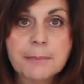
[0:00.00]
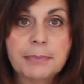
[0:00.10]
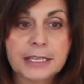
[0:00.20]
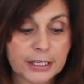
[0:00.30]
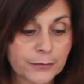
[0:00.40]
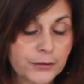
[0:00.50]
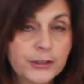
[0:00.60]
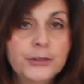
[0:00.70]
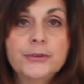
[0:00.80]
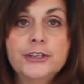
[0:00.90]
But if
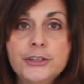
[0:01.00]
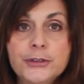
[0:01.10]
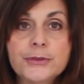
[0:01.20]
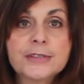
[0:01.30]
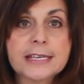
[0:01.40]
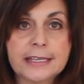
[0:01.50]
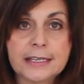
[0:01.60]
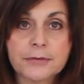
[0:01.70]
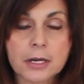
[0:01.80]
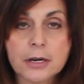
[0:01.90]
you use the
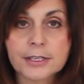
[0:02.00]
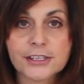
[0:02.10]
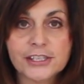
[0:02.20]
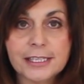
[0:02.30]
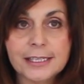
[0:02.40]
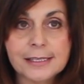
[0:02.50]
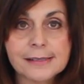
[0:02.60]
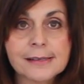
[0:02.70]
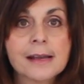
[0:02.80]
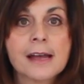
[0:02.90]
ricotta
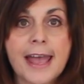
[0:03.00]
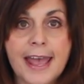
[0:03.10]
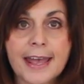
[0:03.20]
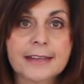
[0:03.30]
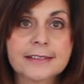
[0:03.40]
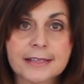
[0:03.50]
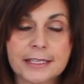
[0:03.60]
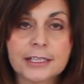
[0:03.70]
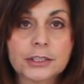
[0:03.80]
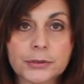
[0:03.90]
cheese and the
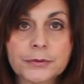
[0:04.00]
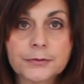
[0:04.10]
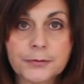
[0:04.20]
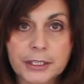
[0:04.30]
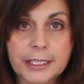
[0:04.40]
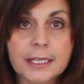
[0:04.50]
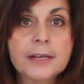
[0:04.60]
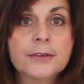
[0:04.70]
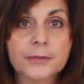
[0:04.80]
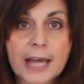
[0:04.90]
gluten-free
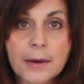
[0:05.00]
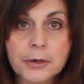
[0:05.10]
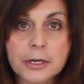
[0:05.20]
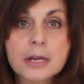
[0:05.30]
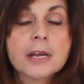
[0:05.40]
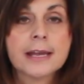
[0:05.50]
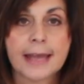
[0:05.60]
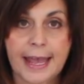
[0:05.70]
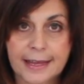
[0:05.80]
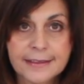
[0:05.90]
flour
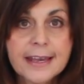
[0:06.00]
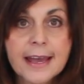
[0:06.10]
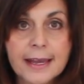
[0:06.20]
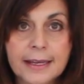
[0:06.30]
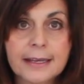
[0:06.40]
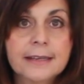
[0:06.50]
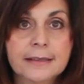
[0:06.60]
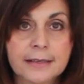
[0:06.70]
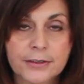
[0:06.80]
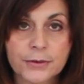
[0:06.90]
and the egg,
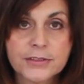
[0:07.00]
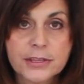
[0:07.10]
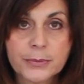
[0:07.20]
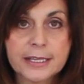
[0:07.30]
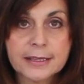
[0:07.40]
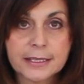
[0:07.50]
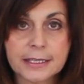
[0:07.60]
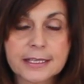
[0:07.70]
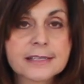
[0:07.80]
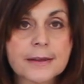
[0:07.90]
those 3
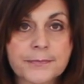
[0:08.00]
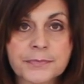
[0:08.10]
things